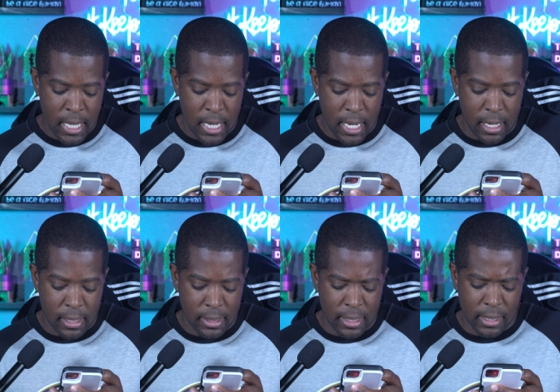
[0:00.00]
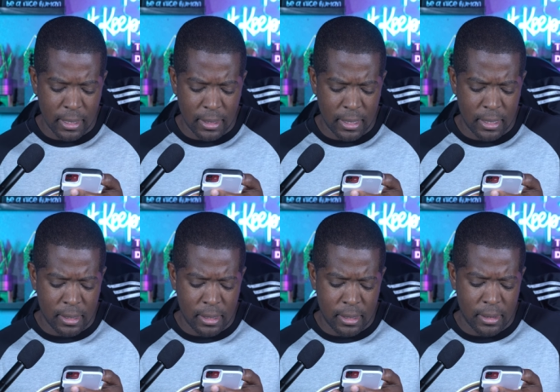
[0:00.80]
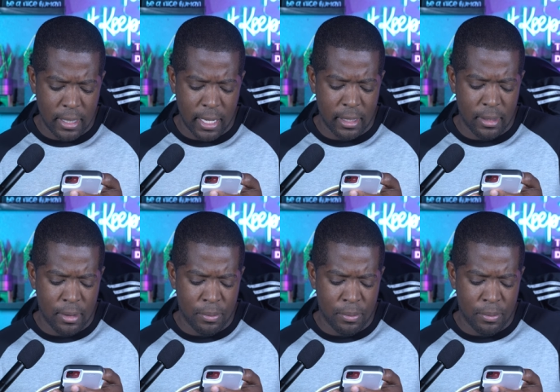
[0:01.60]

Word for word: uh, and because he said that